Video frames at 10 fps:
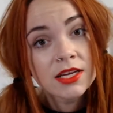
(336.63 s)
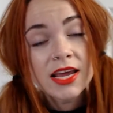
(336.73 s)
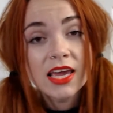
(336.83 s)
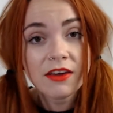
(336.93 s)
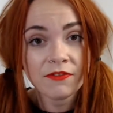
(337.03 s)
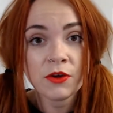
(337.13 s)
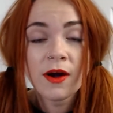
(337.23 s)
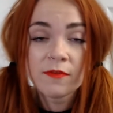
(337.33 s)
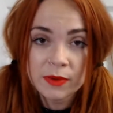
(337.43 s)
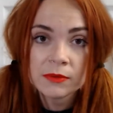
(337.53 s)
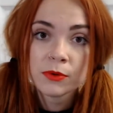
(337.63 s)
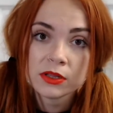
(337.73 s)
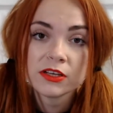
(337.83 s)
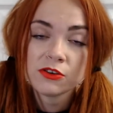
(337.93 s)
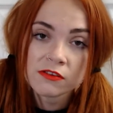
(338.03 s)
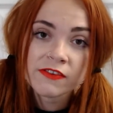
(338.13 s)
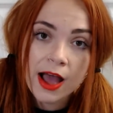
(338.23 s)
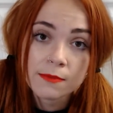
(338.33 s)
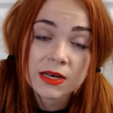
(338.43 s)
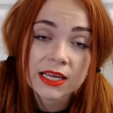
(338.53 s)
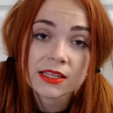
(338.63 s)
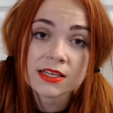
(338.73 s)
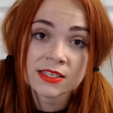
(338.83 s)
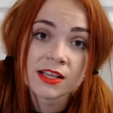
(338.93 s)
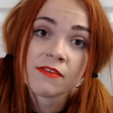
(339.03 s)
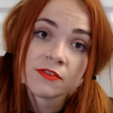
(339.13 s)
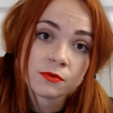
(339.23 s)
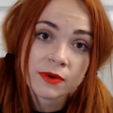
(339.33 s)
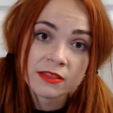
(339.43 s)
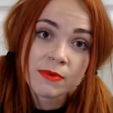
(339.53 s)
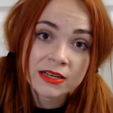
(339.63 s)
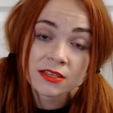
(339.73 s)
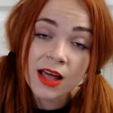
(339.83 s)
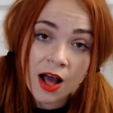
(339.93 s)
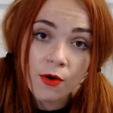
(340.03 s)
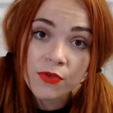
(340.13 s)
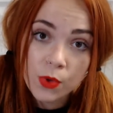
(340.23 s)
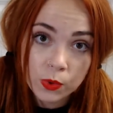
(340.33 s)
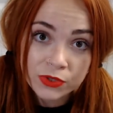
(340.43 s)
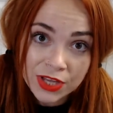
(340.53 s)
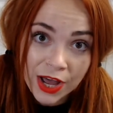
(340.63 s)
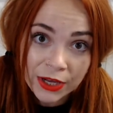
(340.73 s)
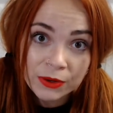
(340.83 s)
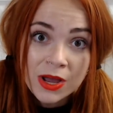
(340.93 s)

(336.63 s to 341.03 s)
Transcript: if you have people in your family that suffer with mental health also.